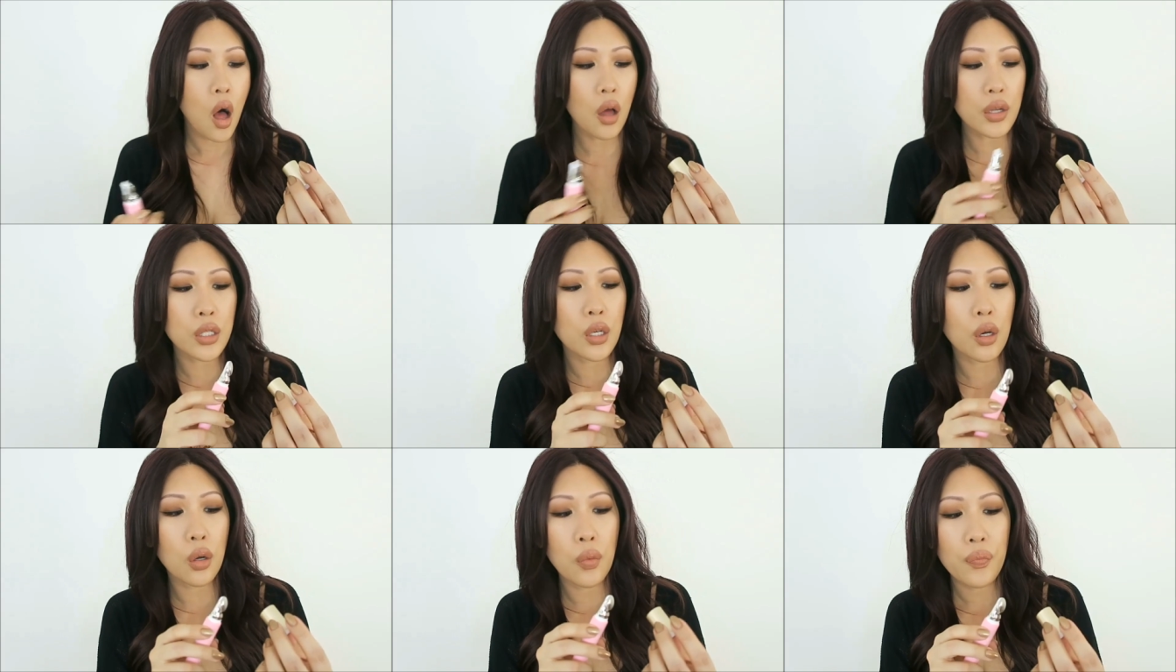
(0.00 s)

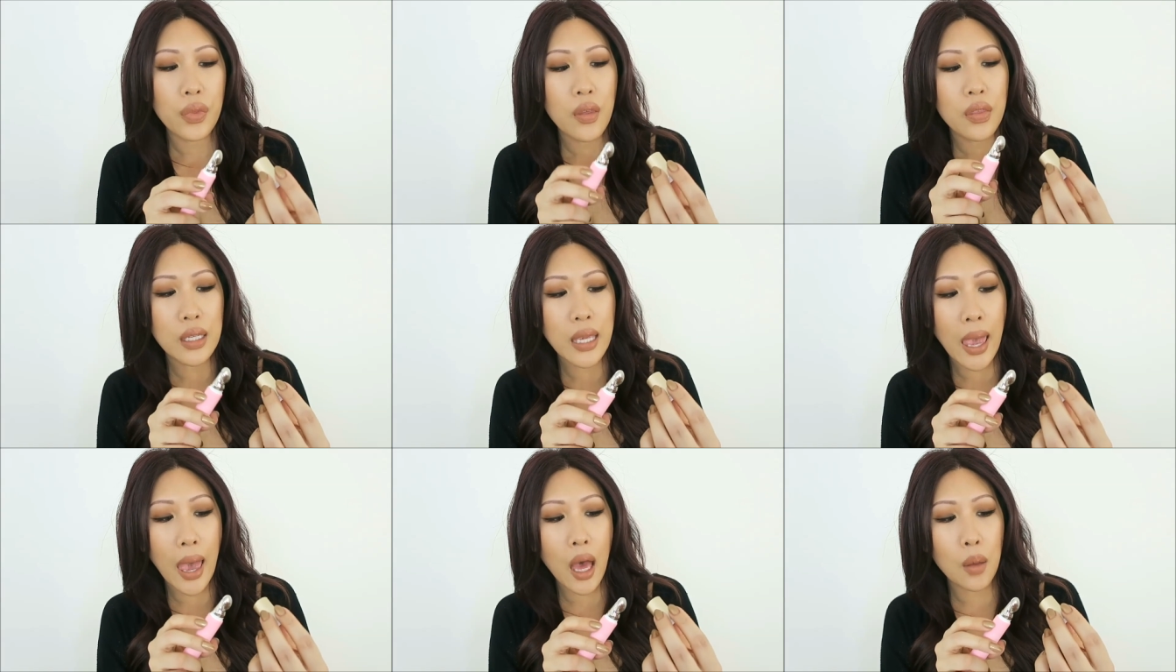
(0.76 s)
also the
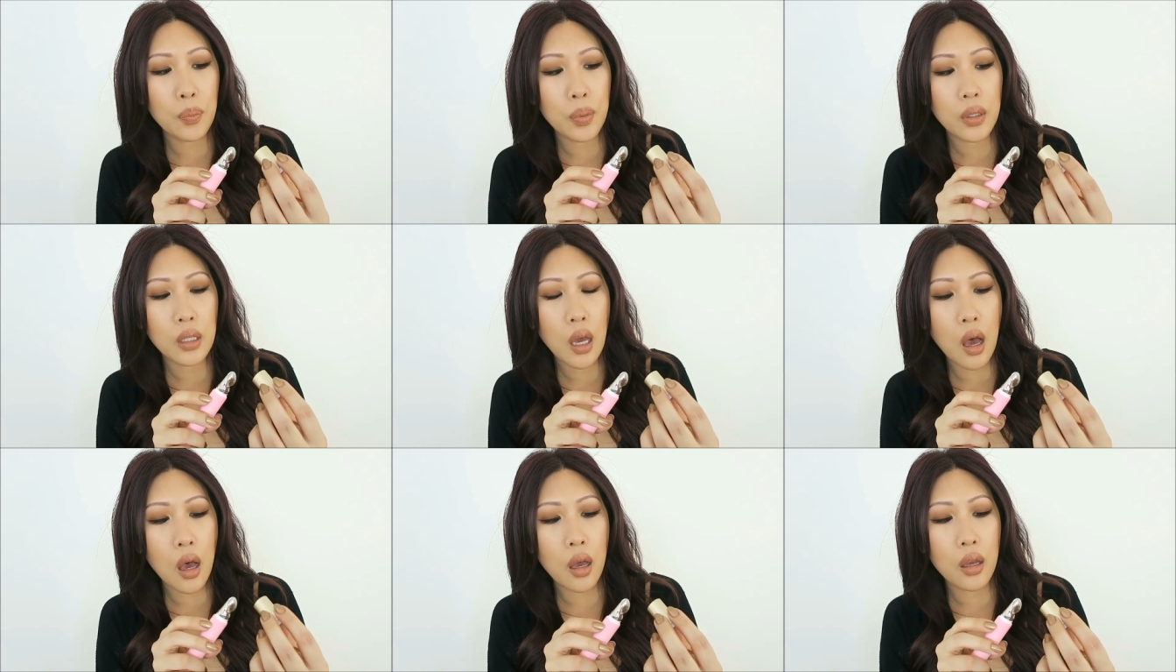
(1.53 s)
cap
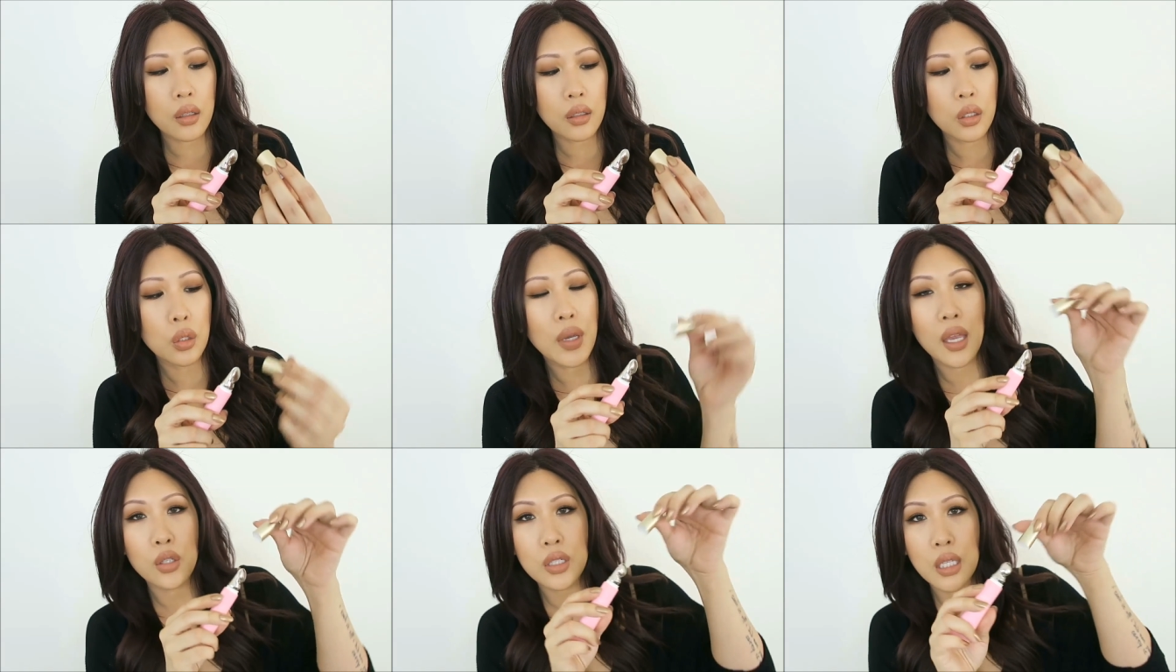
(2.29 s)
uh, you
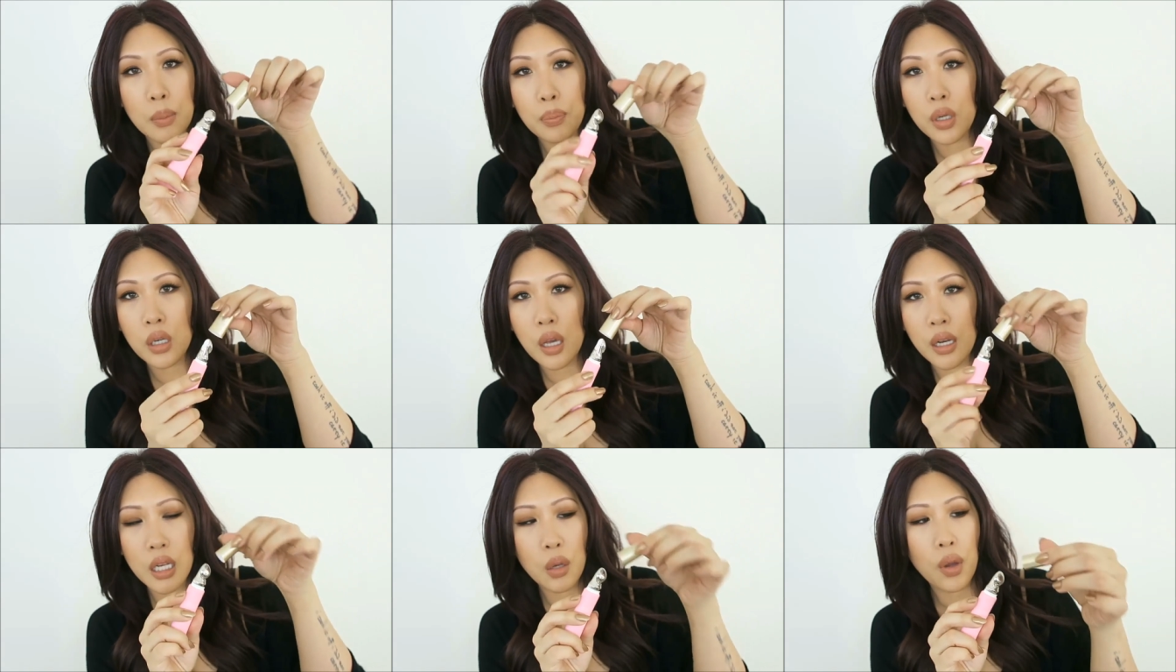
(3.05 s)
can't just like put it
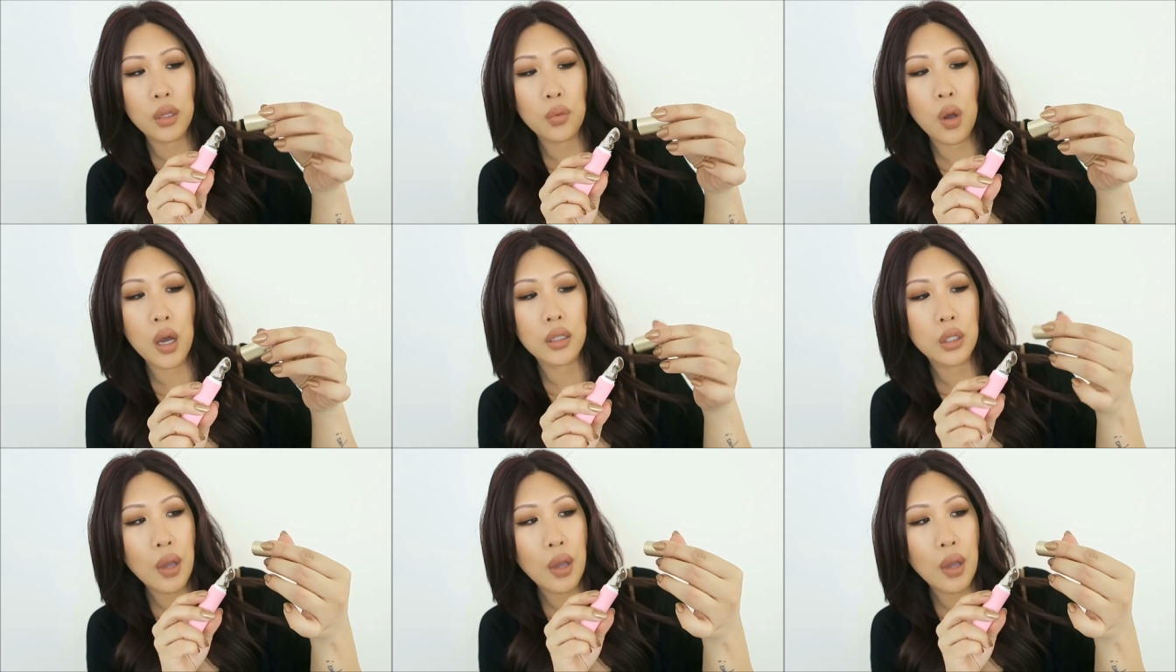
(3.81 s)
on any way you want.